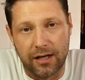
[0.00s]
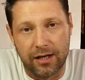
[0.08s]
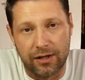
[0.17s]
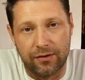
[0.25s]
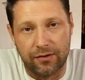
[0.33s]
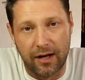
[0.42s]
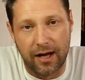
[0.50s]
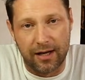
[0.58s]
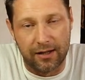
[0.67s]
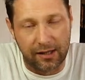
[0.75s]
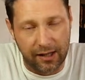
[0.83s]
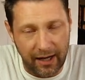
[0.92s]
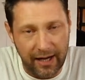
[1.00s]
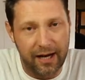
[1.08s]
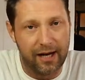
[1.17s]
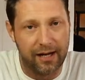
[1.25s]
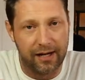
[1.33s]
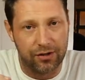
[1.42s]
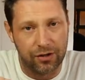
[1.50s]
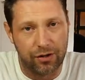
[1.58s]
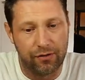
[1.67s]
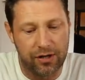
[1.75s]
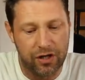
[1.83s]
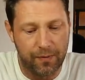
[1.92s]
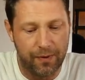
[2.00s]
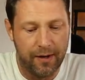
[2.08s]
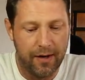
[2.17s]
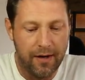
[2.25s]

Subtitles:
It is clear, it's crisp.